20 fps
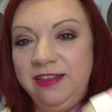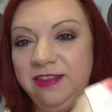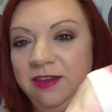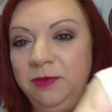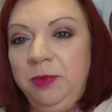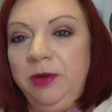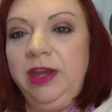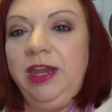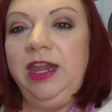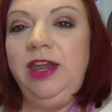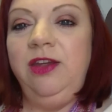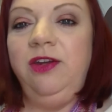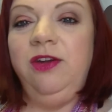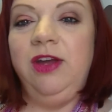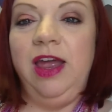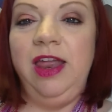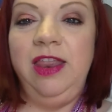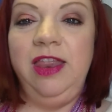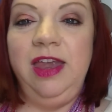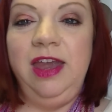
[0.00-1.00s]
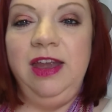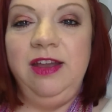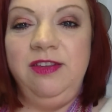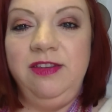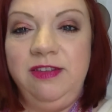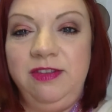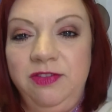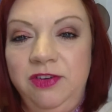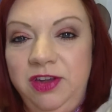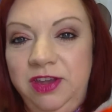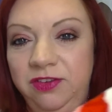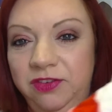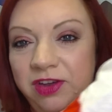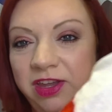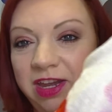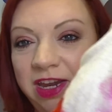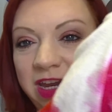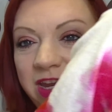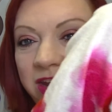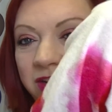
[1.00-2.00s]
Super cute, I think. Just really,
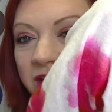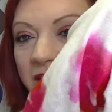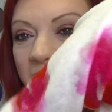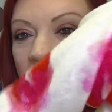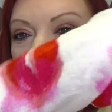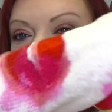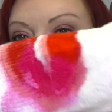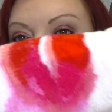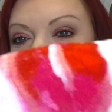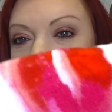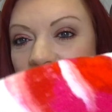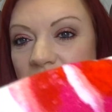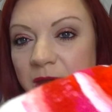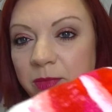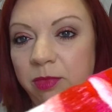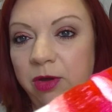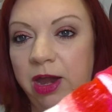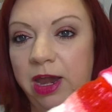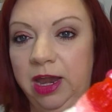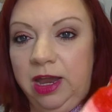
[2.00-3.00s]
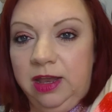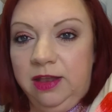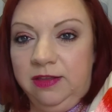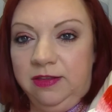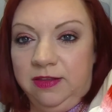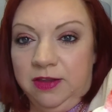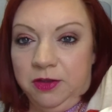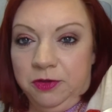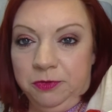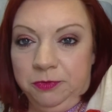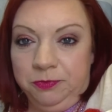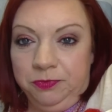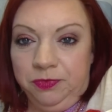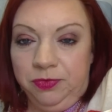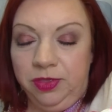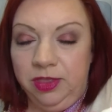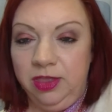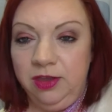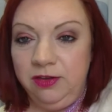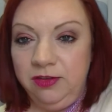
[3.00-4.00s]
really cute. I got it at Lane Bryant, so
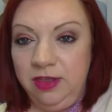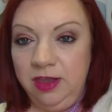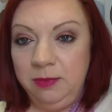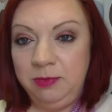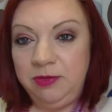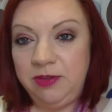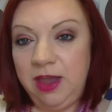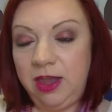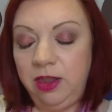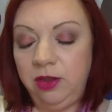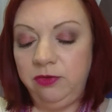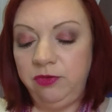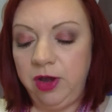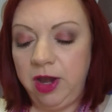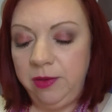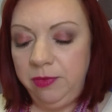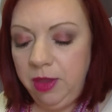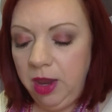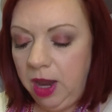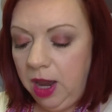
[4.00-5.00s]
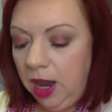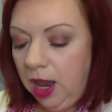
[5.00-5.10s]
there's lips all over it.